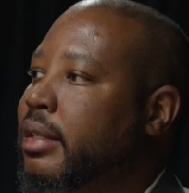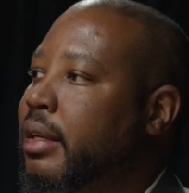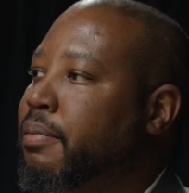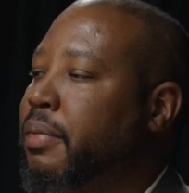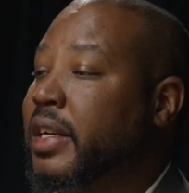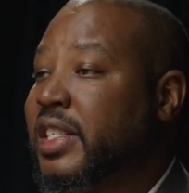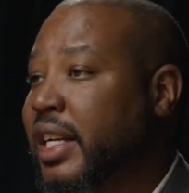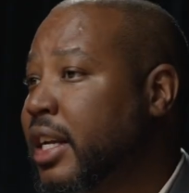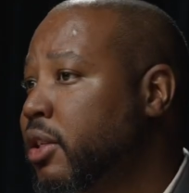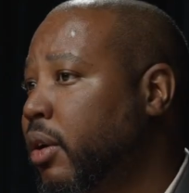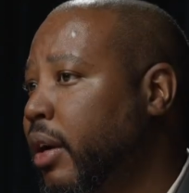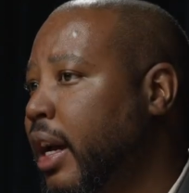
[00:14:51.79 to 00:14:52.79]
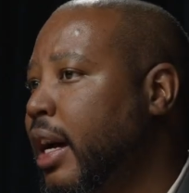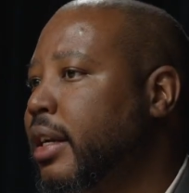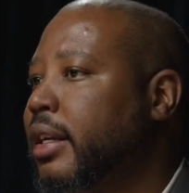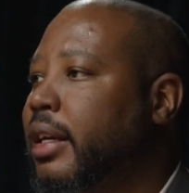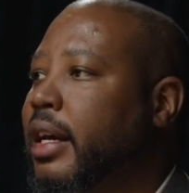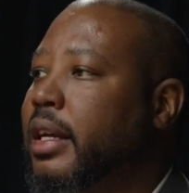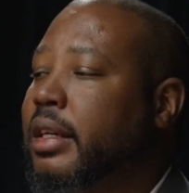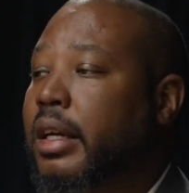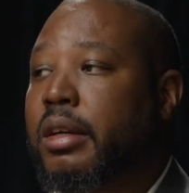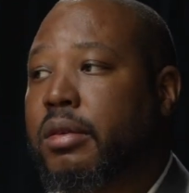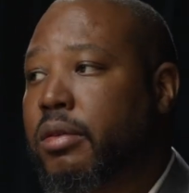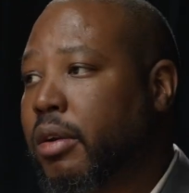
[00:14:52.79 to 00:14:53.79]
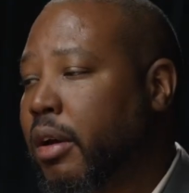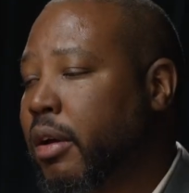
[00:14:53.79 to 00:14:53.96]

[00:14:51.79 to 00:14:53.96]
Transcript: a presidential candidate and,